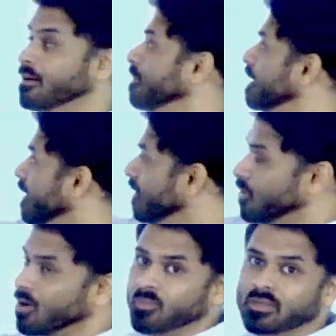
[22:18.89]
but
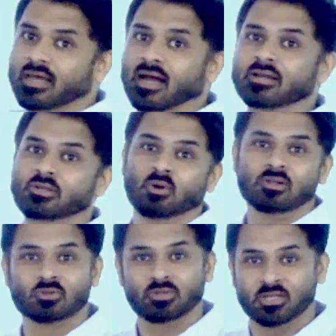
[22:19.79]
along with that you
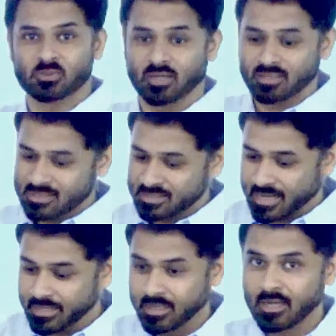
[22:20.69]
also need to understand